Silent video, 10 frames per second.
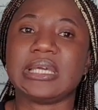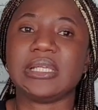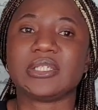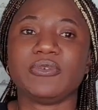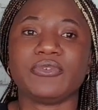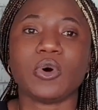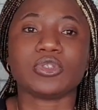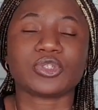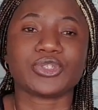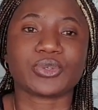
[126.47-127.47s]
in case you've
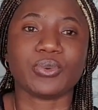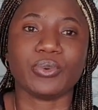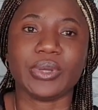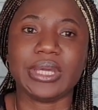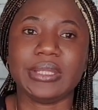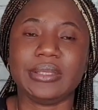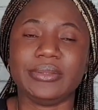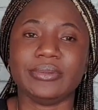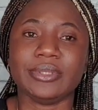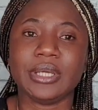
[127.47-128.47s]
gone to school
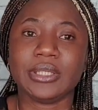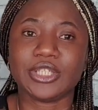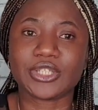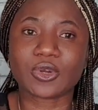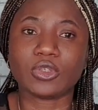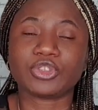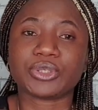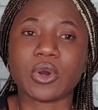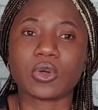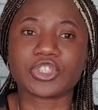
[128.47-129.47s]
in this
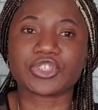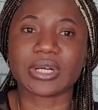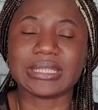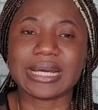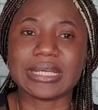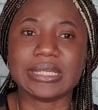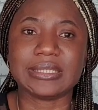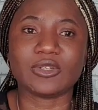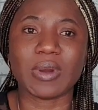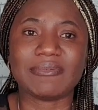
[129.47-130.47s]
country, Austria, that
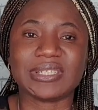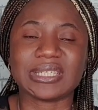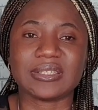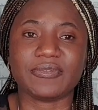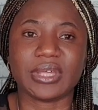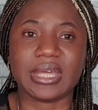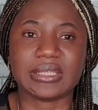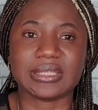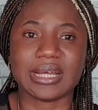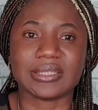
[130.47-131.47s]
is, you have a
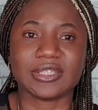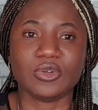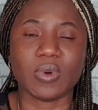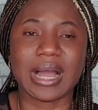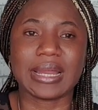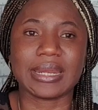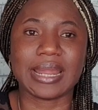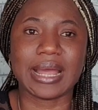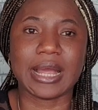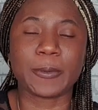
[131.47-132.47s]
certificate that you are
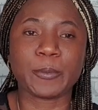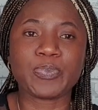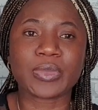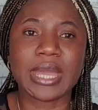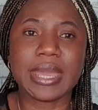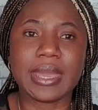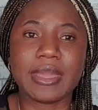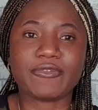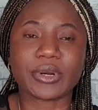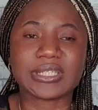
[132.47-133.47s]
now,
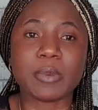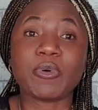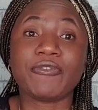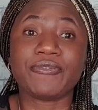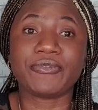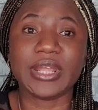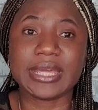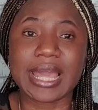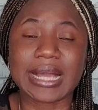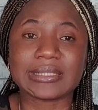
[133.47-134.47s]
for example,
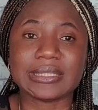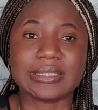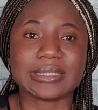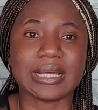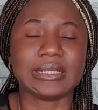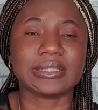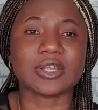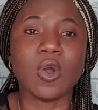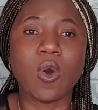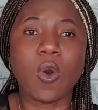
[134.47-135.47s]
Pflege assistant,
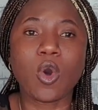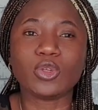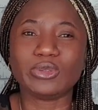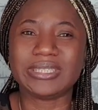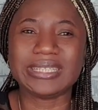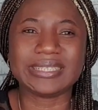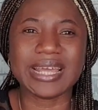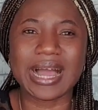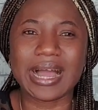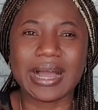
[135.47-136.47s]
or you did
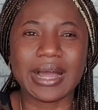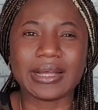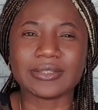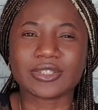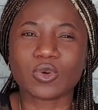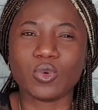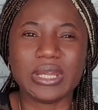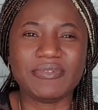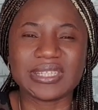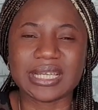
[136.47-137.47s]
their school
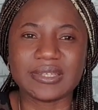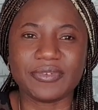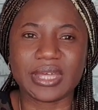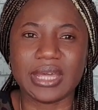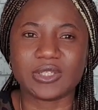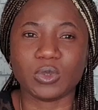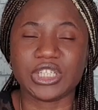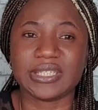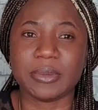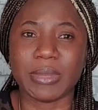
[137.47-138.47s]
leaving certificate,
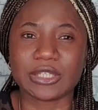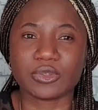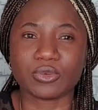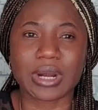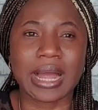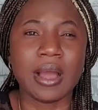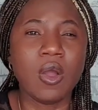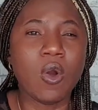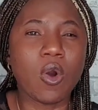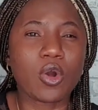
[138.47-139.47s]
which is the Matura,
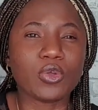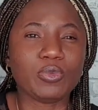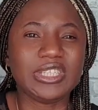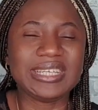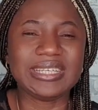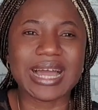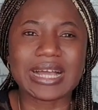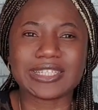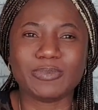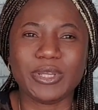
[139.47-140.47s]
or you did
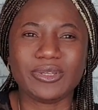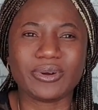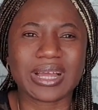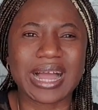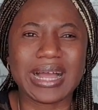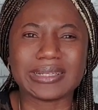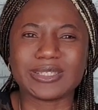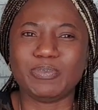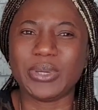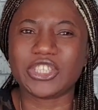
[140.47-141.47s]
as Bidong
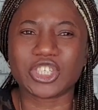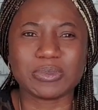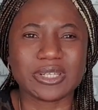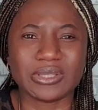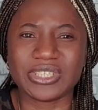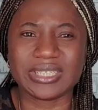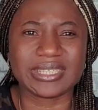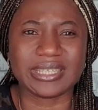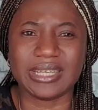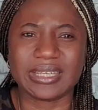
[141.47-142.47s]
as
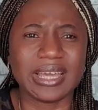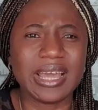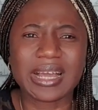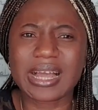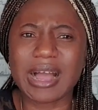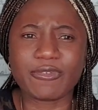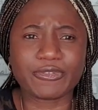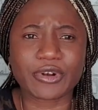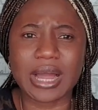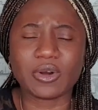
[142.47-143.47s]
Betriebslogistik,
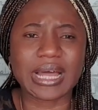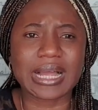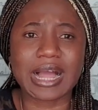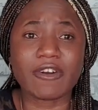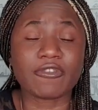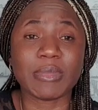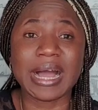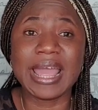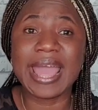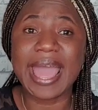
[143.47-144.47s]
Kafra, or the
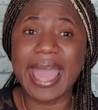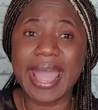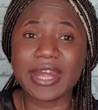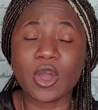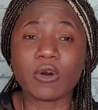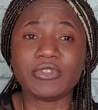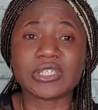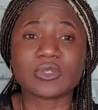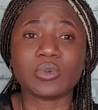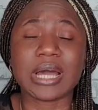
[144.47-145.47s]
Kafma, any of the
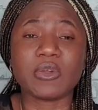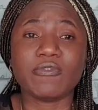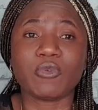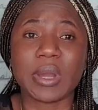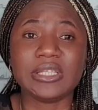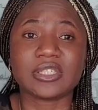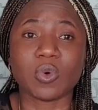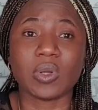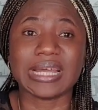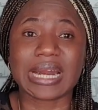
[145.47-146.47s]
school that you've went
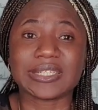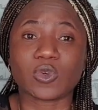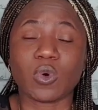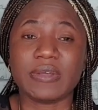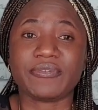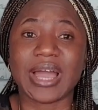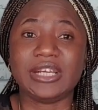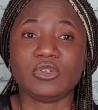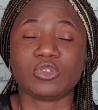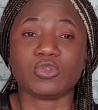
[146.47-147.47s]
to that has
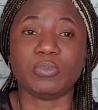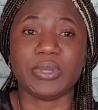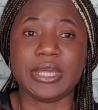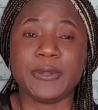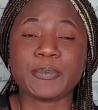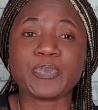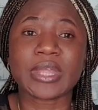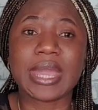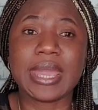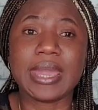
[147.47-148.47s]
qualified you to be
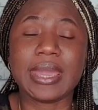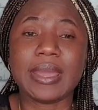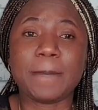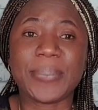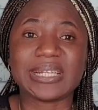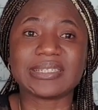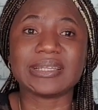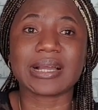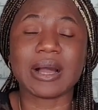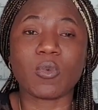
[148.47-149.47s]
a person
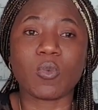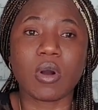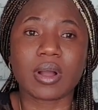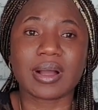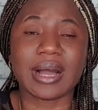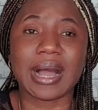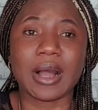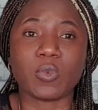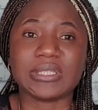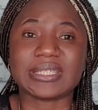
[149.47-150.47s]
that can work
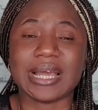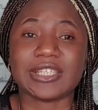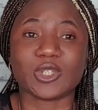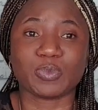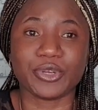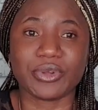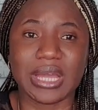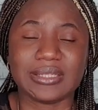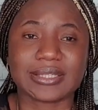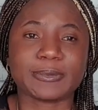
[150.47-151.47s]
with
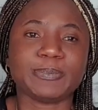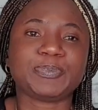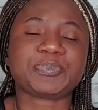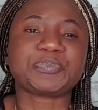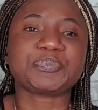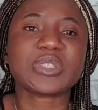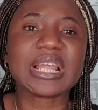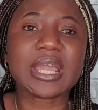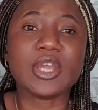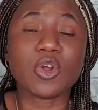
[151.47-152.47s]
experience
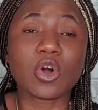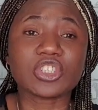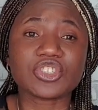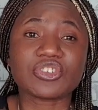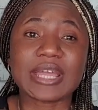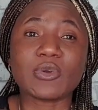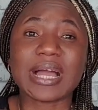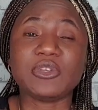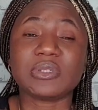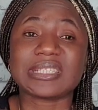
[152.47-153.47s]
in Austria, you
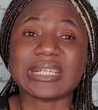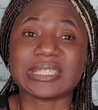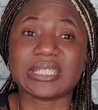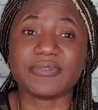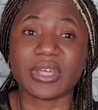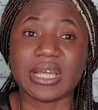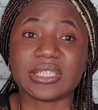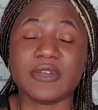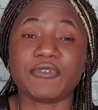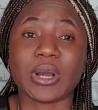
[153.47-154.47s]
can use that
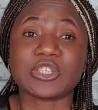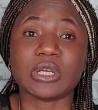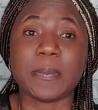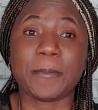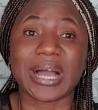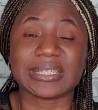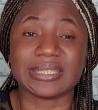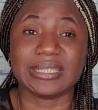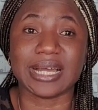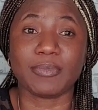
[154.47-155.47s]
certificate if you actually
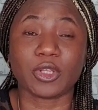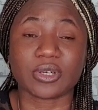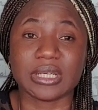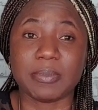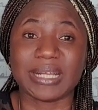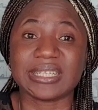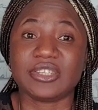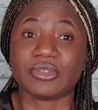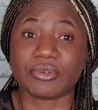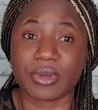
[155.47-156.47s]
passed it. I'm not talking about
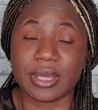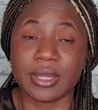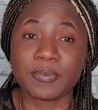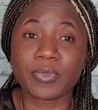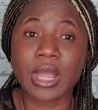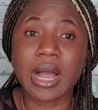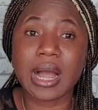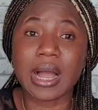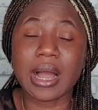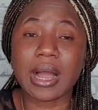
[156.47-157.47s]
a 3
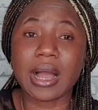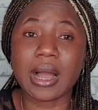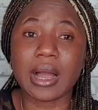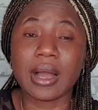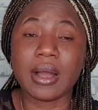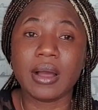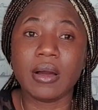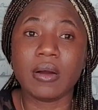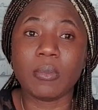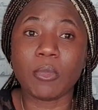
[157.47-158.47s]

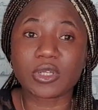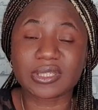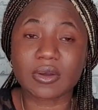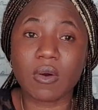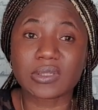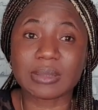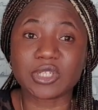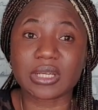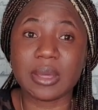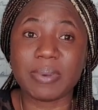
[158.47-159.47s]
month course.
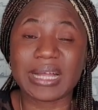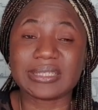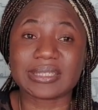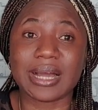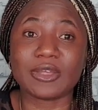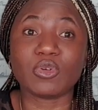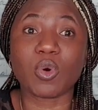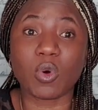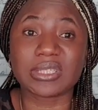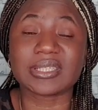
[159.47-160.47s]
I'm talking about, you
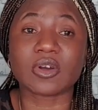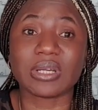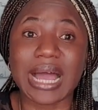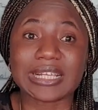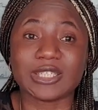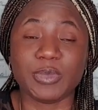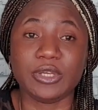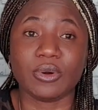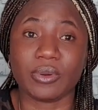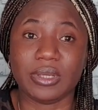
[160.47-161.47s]
know what is called as
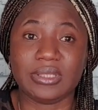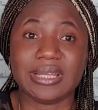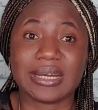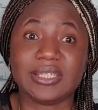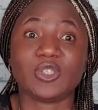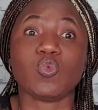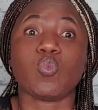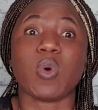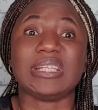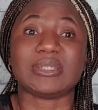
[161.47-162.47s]
Bidong. That is, you
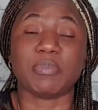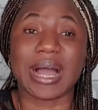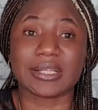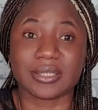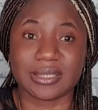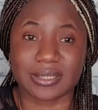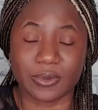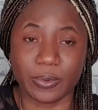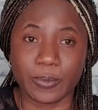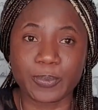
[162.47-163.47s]
went back to
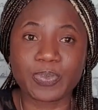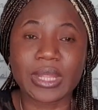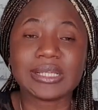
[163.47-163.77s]
school.